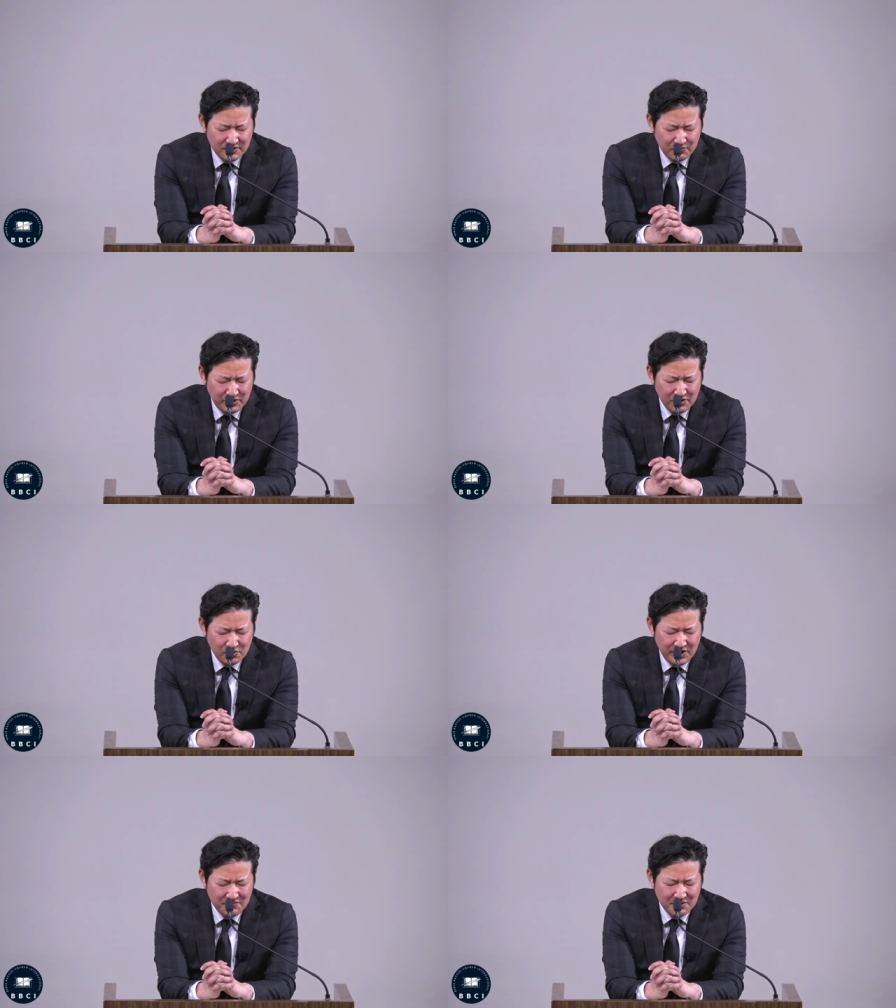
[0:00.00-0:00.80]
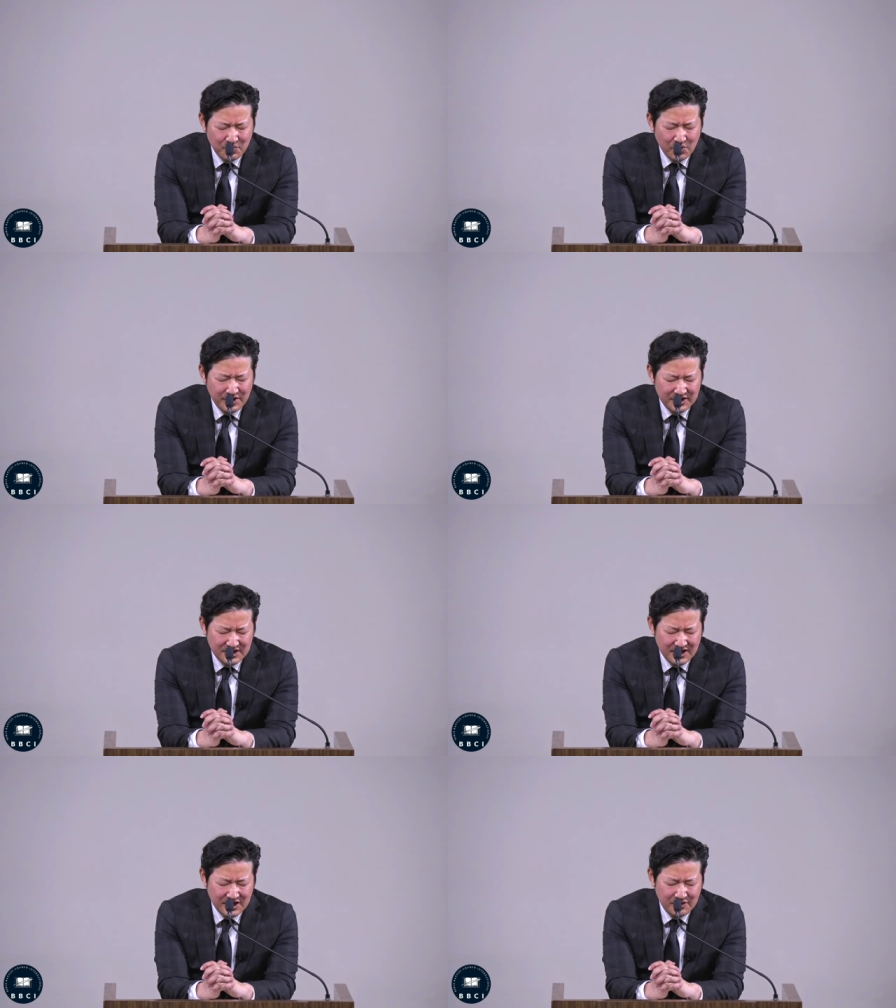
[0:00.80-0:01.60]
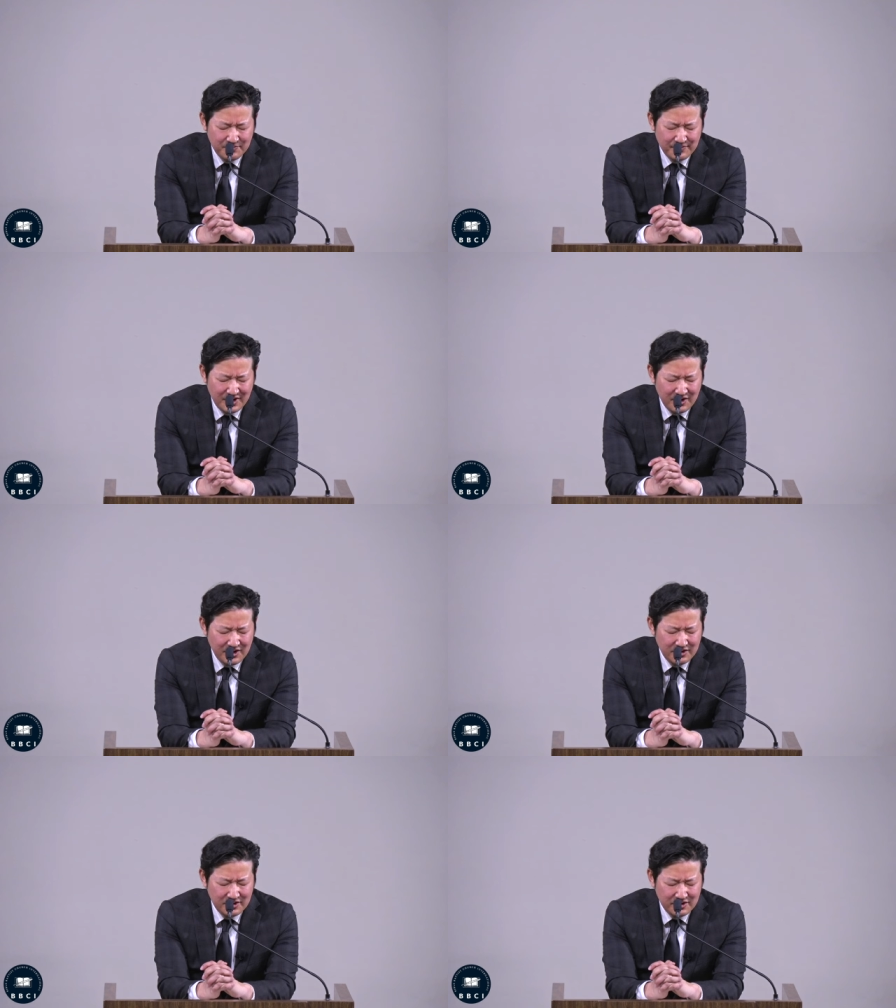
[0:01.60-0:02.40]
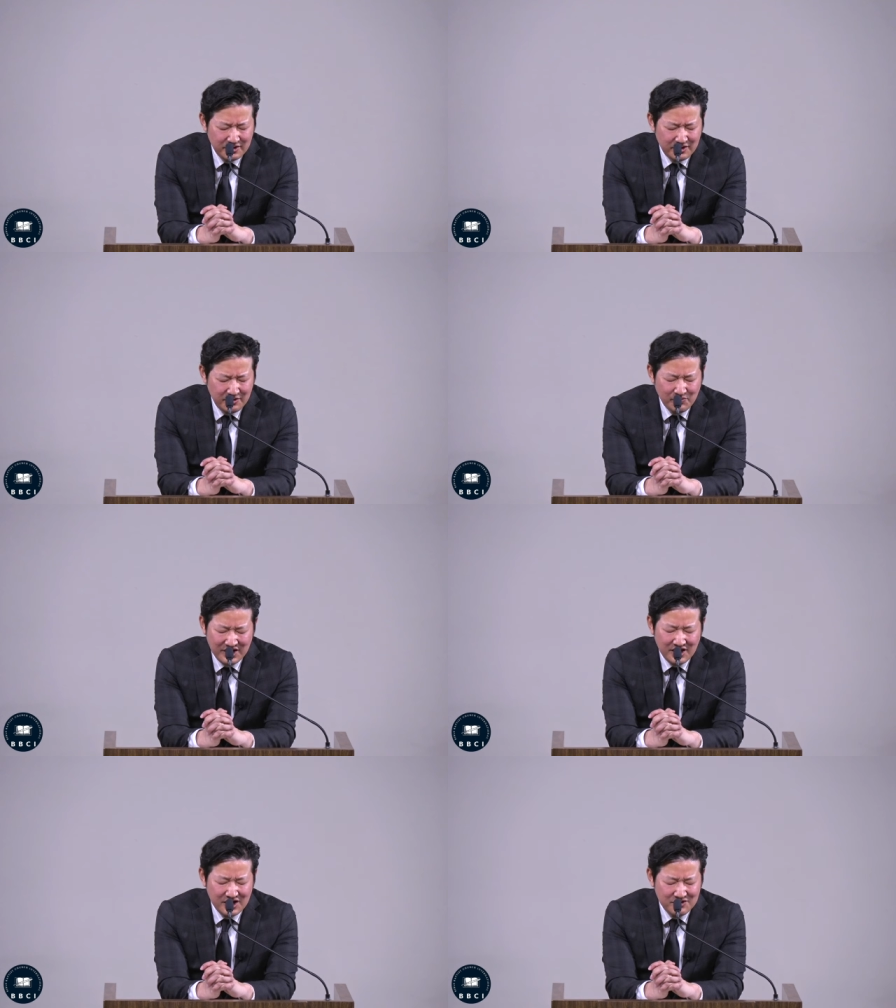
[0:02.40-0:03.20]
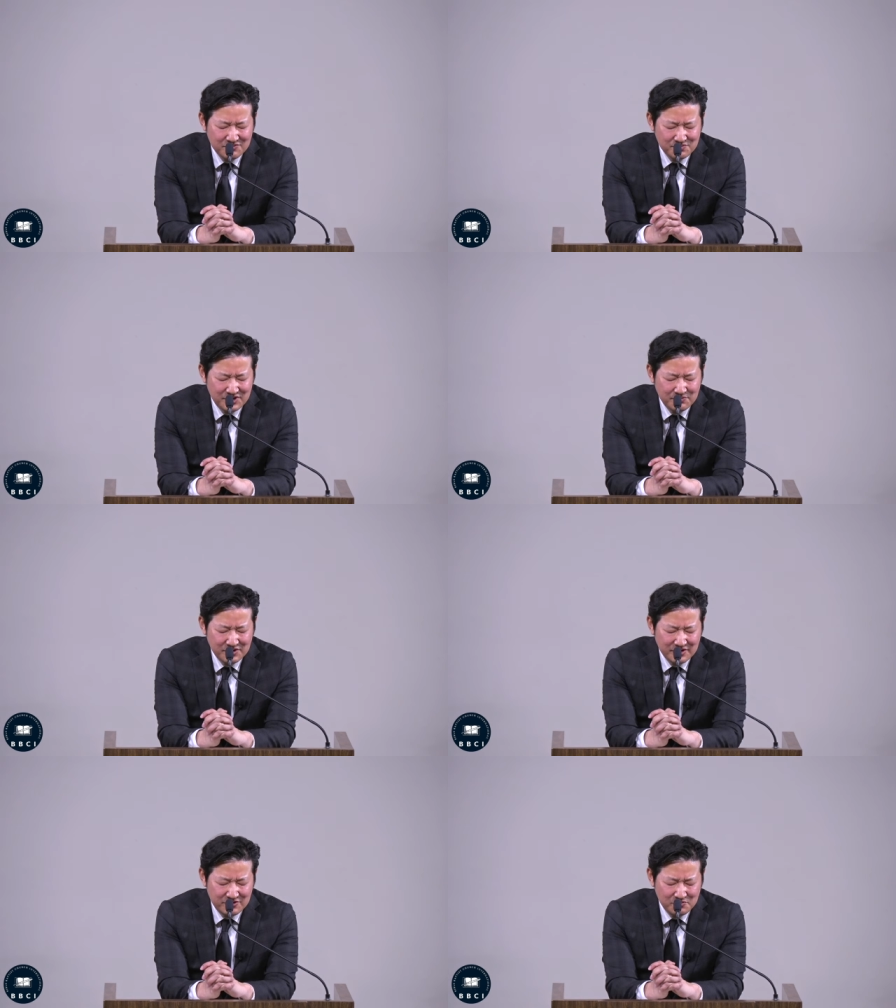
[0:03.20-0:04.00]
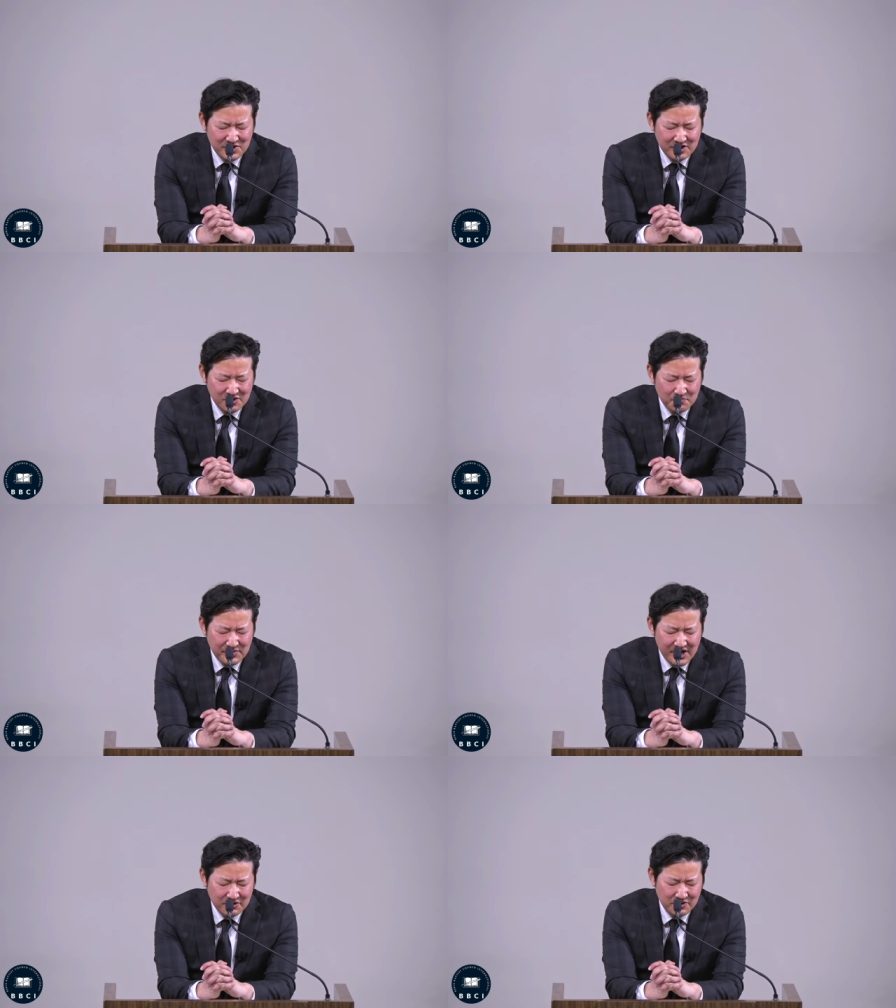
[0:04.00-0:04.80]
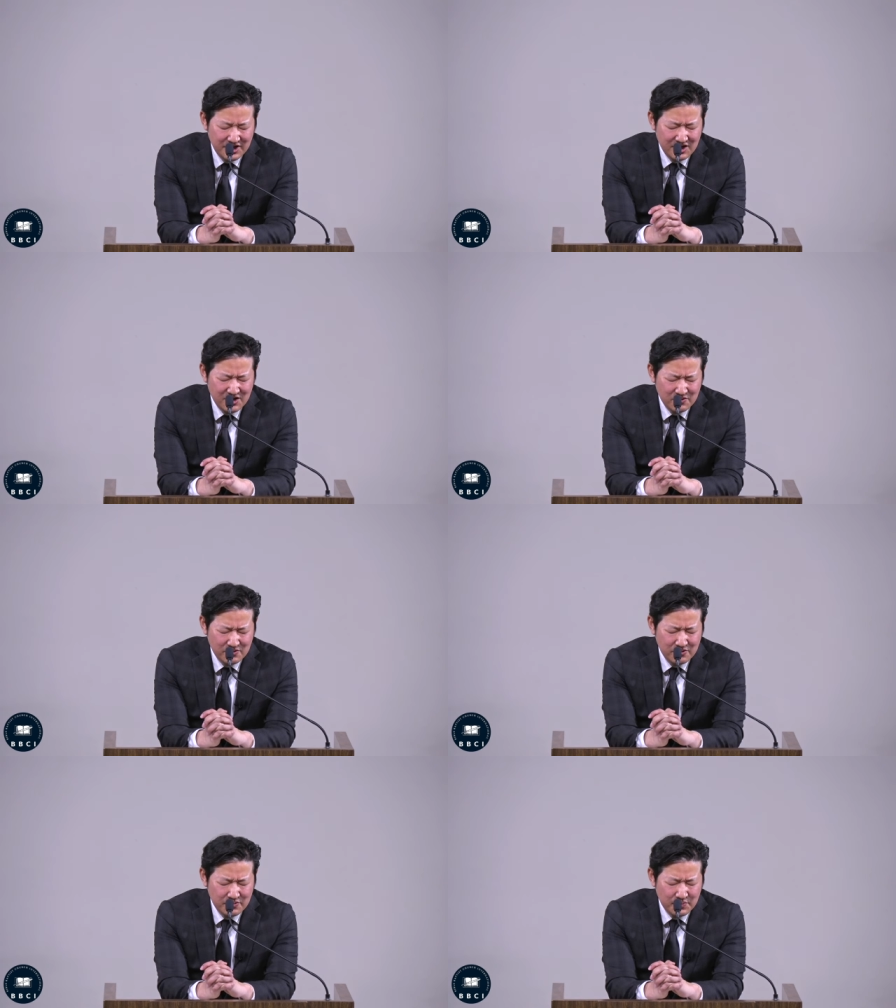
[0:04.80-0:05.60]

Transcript: we know we have appointed time, and it might not even be because you might come back right now, Lord.